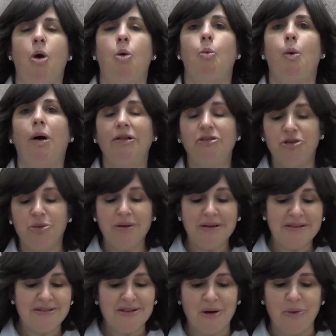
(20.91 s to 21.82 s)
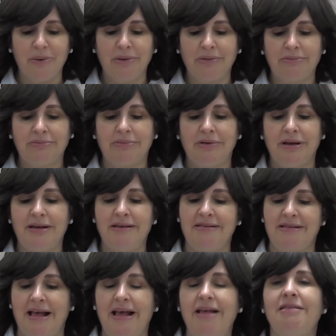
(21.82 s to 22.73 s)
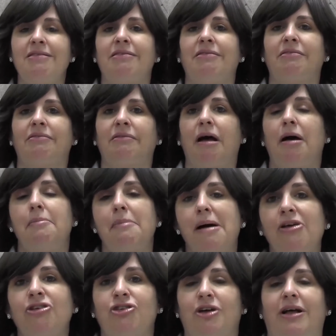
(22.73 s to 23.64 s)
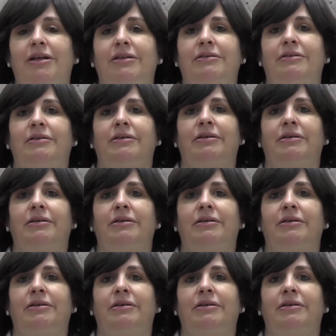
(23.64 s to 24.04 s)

While doing so, he says a mashal.